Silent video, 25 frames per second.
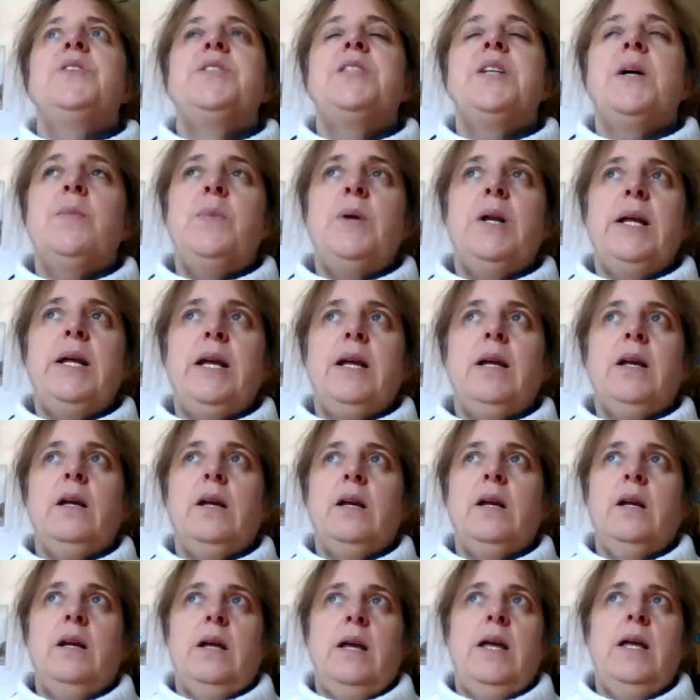
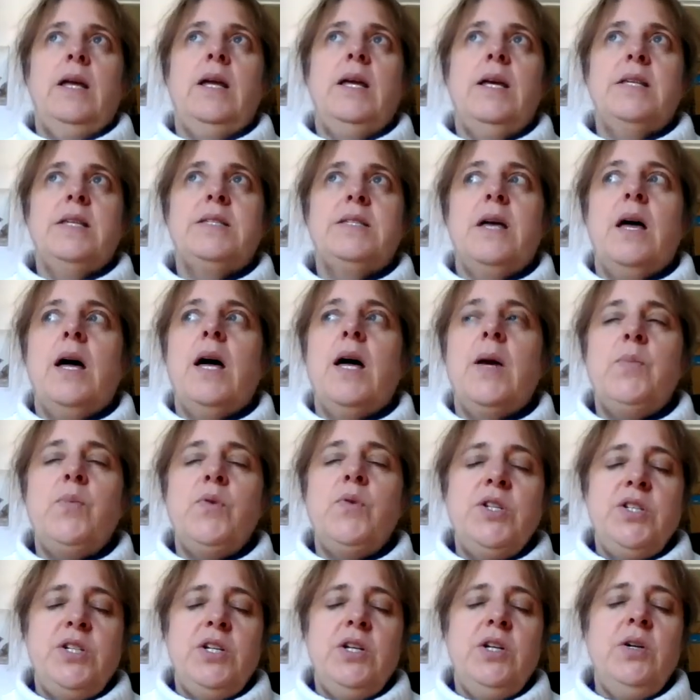Doubling is, I
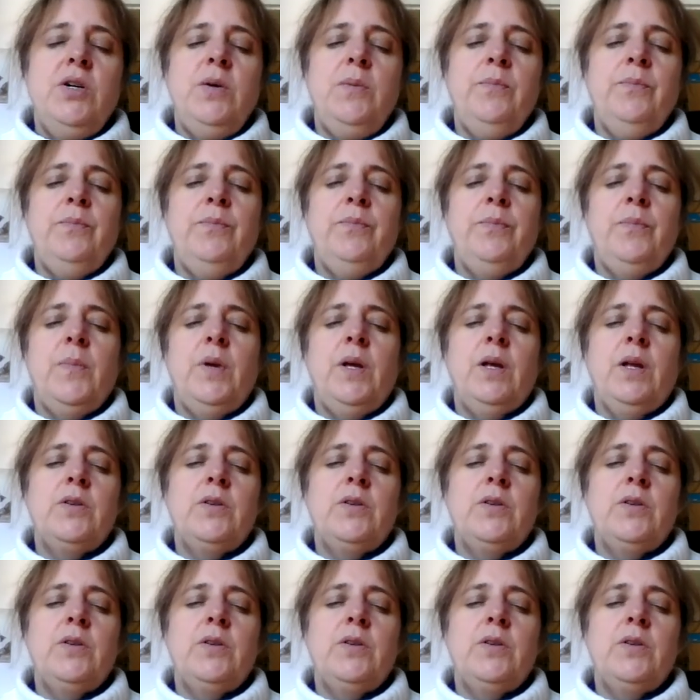presume,